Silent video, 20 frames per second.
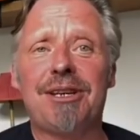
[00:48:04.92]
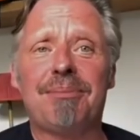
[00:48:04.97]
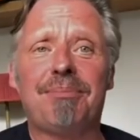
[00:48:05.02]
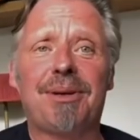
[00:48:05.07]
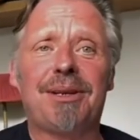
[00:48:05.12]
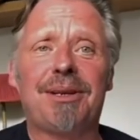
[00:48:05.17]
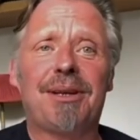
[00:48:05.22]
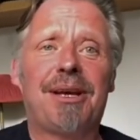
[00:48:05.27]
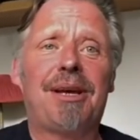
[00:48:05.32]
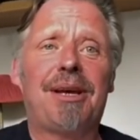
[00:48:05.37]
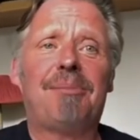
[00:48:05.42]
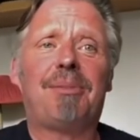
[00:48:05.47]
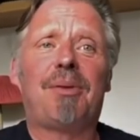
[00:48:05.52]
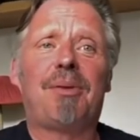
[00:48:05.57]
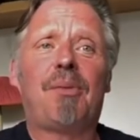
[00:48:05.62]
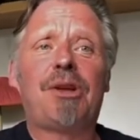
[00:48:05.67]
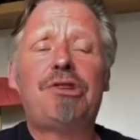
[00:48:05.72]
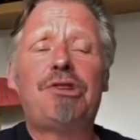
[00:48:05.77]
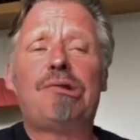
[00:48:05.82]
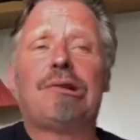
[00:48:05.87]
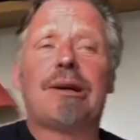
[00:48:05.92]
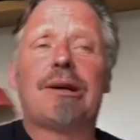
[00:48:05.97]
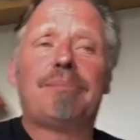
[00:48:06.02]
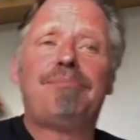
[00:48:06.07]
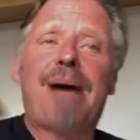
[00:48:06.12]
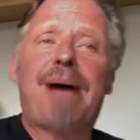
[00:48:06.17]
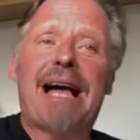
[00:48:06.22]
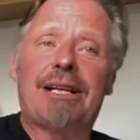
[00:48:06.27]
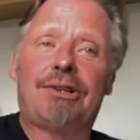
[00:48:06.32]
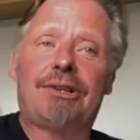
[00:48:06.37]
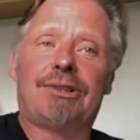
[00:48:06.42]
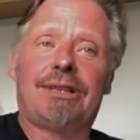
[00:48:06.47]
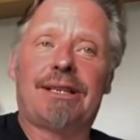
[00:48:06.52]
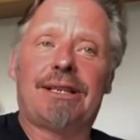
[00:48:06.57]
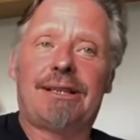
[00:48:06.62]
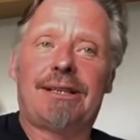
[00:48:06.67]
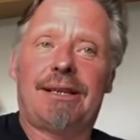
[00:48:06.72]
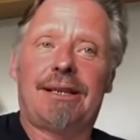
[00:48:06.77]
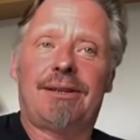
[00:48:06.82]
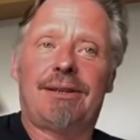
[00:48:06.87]
but when you look back on
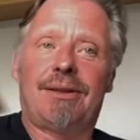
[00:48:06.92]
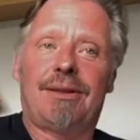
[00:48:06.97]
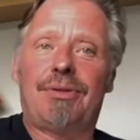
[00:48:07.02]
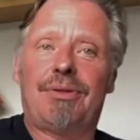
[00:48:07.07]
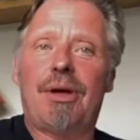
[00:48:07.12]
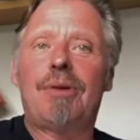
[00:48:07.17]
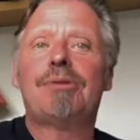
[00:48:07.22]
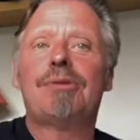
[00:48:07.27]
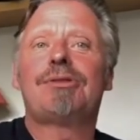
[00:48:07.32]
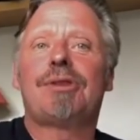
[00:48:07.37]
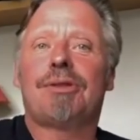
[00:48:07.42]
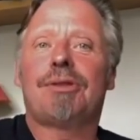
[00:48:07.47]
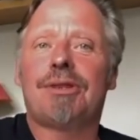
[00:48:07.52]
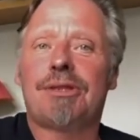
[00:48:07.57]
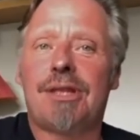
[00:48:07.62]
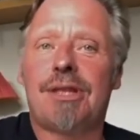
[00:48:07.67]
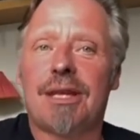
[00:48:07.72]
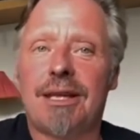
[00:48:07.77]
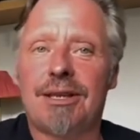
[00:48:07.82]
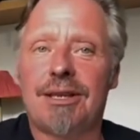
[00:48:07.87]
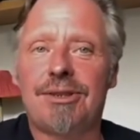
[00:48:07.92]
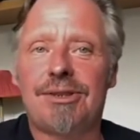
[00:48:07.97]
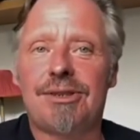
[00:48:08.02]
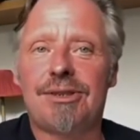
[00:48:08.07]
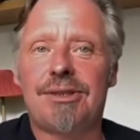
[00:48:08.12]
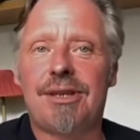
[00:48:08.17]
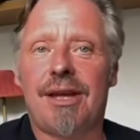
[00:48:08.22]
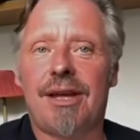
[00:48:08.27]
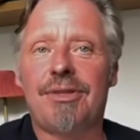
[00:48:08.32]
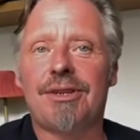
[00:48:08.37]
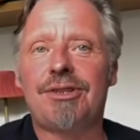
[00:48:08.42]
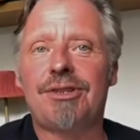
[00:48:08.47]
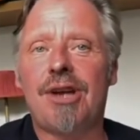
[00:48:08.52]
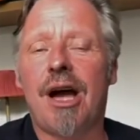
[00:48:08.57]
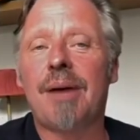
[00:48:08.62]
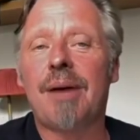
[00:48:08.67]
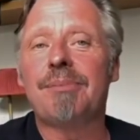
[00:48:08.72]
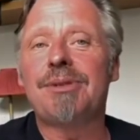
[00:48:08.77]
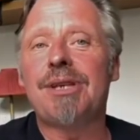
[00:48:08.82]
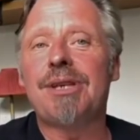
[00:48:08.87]
it, those are the things and the
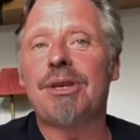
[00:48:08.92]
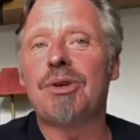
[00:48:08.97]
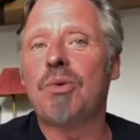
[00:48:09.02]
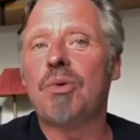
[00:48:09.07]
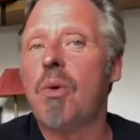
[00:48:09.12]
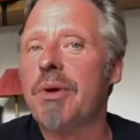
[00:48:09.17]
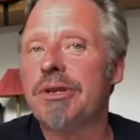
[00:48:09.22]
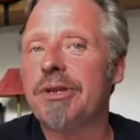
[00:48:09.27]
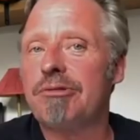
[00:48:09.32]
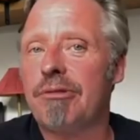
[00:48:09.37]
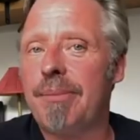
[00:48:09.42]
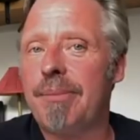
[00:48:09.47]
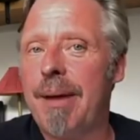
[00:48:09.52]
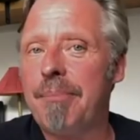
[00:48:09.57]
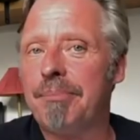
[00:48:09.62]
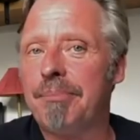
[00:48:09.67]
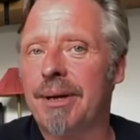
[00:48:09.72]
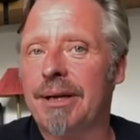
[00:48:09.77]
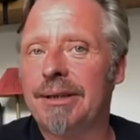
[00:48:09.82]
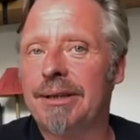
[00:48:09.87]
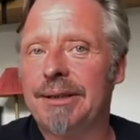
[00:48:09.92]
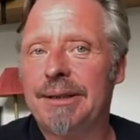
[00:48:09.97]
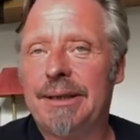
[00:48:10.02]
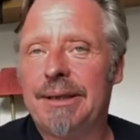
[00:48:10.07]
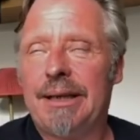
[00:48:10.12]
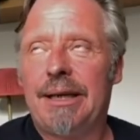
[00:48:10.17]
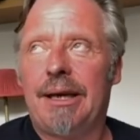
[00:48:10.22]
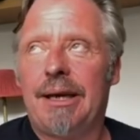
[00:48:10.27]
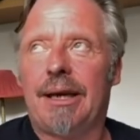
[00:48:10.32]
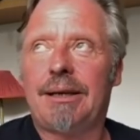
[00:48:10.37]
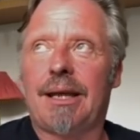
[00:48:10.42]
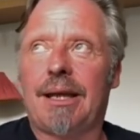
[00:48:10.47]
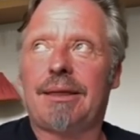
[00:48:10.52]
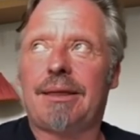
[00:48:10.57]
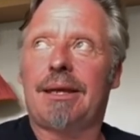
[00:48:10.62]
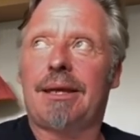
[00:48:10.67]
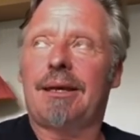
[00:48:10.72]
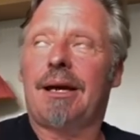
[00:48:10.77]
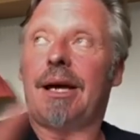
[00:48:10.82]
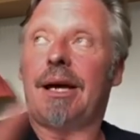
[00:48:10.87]
times that you always remember. And I
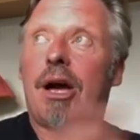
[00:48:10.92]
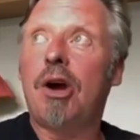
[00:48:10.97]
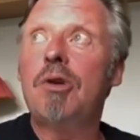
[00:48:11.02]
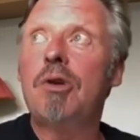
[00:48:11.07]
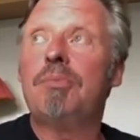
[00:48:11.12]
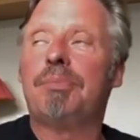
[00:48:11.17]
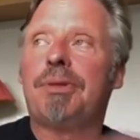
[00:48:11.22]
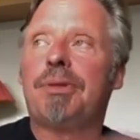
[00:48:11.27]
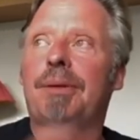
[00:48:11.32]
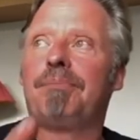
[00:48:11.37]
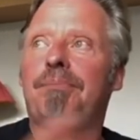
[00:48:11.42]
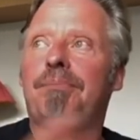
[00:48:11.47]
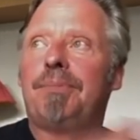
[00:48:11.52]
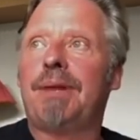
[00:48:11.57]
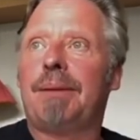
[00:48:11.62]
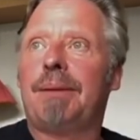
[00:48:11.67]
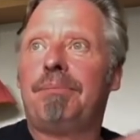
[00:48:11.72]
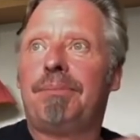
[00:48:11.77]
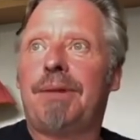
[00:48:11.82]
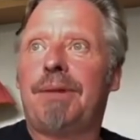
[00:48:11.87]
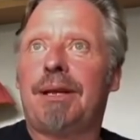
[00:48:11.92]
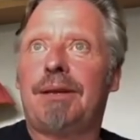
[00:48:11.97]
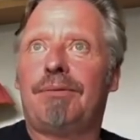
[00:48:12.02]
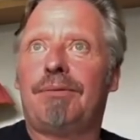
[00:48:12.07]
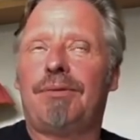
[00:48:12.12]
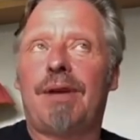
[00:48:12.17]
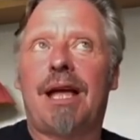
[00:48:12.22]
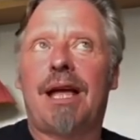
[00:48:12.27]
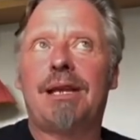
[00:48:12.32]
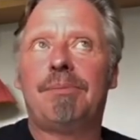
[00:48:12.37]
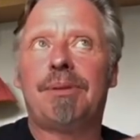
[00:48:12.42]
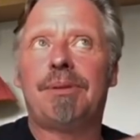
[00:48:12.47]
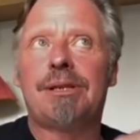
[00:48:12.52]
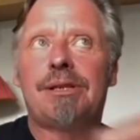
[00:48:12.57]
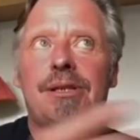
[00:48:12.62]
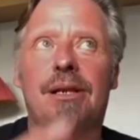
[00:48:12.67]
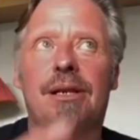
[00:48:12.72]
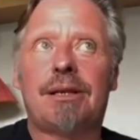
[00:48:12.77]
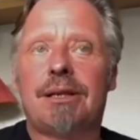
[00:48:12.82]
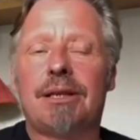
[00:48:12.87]
hope that if
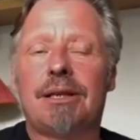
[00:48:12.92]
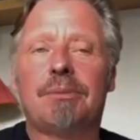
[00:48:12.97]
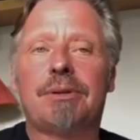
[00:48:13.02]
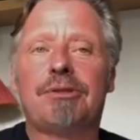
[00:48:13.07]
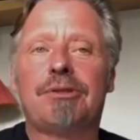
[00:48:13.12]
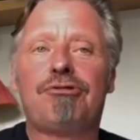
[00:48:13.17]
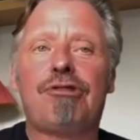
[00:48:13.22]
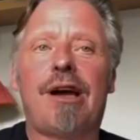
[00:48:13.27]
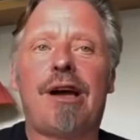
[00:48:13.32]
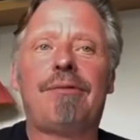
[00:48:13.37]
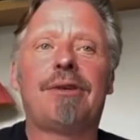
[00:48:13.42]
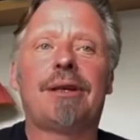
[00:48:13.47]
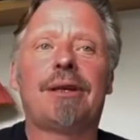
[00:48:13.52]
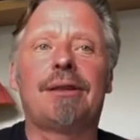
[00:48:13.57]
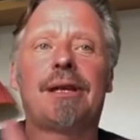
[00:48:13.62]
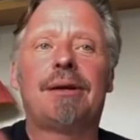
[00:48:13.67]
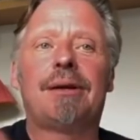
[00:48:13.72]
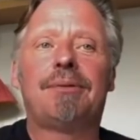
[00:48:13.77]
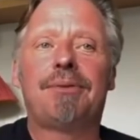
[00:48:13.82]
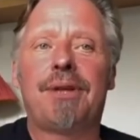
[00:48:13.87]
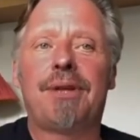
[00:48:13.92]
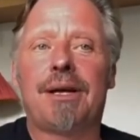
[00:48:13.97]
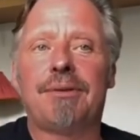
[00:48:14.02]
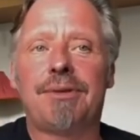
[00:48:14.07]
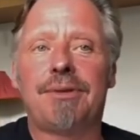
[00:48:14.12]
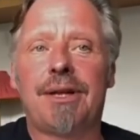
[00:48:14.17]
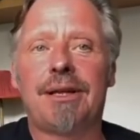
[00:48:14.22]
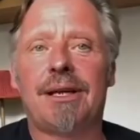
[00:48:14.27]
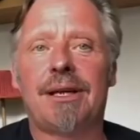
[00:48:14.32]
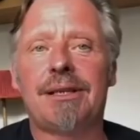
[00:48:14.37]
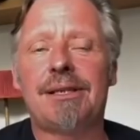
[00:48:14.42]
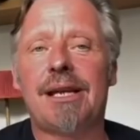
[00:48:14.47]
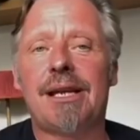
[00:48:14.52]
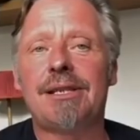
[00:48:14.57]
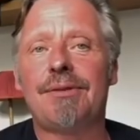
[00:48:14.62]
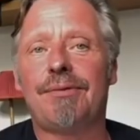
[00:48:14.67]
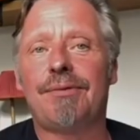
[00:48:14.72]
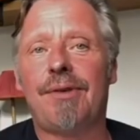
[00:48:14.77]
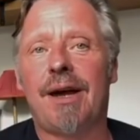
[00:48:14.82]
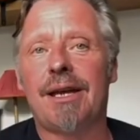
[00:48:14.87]
anybody's done a little bit of traveling, they'll
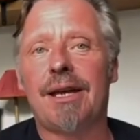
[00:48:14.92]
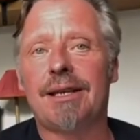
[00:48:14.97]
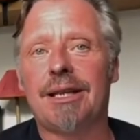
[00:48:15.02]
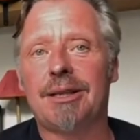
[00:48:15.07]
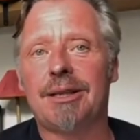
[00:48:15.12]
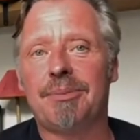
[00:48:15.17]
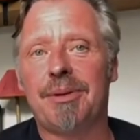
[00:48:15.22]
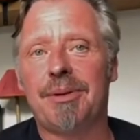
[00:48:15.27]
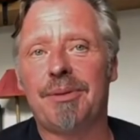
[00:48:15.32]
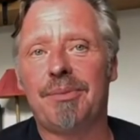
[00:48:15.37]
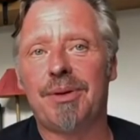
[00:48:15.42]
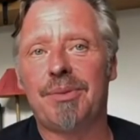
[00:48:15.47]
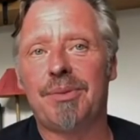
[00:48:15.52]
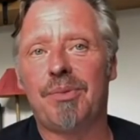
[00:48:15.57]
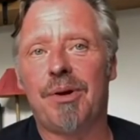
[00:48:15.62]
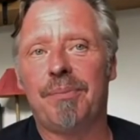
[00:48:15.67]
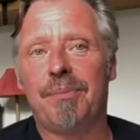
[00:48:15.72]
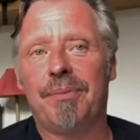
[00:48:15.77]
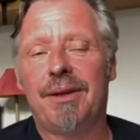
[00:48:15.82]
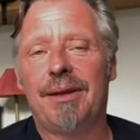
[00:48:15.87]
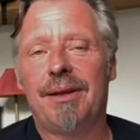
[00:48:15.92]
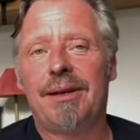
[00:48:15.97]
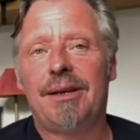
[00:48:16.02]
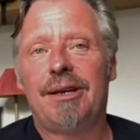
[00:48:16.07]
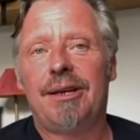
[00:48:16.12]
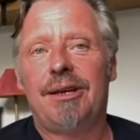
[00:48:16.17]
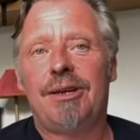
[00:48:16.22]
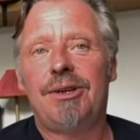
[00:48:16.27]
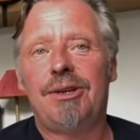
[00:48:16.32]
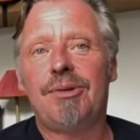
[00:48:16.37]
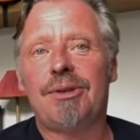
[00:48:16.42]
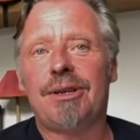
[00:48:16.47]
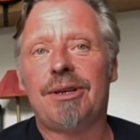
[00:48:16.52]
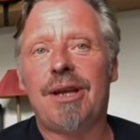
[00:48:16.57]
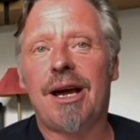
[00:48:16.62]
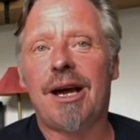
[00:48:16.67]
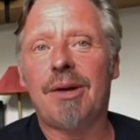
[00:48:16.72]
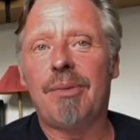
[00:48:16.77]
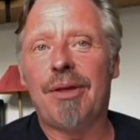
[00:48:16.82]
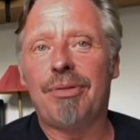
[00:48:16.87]
identify a little bit with what Ewan and
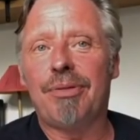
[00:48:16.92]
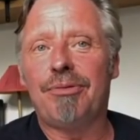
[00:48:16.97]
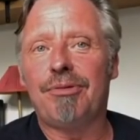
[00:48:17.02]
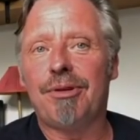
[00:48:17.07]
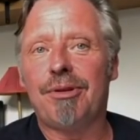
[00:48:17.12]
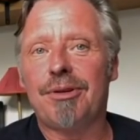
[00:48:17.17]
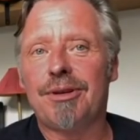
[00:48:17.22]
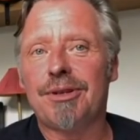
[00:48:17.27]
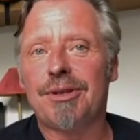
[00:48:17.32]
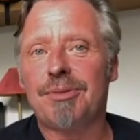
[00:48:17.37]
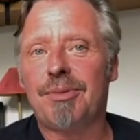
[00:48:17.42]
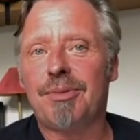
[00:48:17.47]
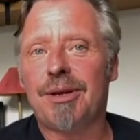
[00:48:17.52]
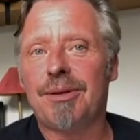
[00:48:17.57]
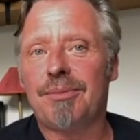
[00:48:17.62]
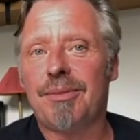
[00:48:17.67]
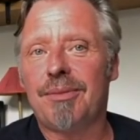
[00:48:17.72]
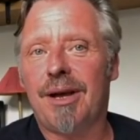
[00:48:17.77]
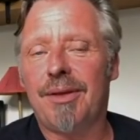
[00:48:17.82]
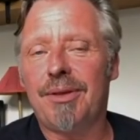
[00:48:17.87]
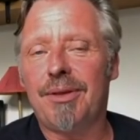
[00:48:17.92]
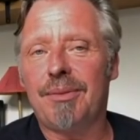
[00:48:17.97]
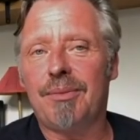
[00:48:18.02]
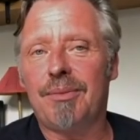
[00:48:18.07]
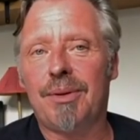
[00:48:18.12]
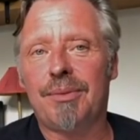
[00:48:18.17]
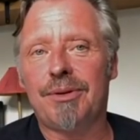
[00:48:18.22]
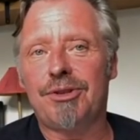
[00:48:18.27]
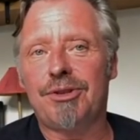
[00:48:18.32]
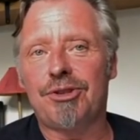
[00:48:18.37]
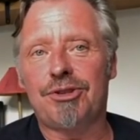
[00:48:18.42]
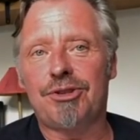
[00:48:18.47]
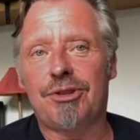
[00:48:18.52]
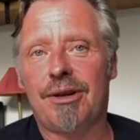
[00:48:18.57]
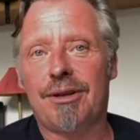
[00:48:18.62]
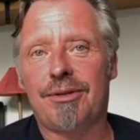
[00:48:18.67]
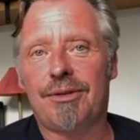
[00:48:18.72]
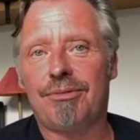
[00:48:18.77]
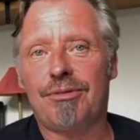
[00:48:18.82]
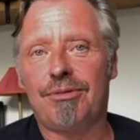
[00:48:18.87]
I went through, because I think we were just
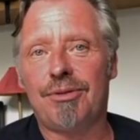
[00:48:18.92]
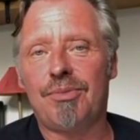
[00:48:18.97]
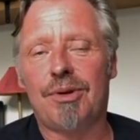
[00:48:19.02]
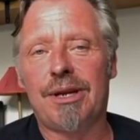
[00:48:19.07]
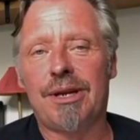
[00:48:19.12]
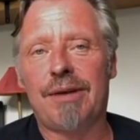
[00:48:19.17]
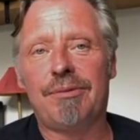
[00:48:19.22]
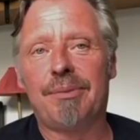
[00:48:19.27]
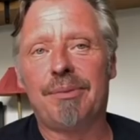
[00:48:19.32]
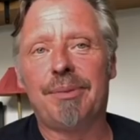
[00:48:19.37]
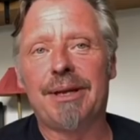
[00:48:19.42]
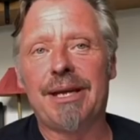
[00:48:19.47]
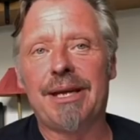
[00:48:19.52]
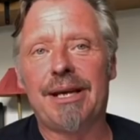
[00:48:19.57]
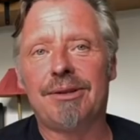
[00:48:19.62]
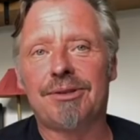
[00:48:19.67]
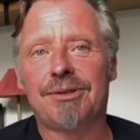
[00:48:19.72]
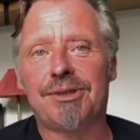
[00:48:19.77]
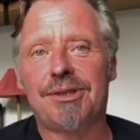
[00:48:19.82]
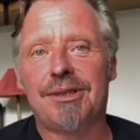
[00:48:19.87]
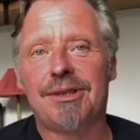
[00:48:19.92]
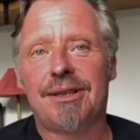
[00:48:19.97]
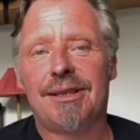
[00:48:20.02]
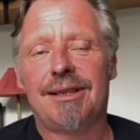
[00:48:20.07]
going through what everybody else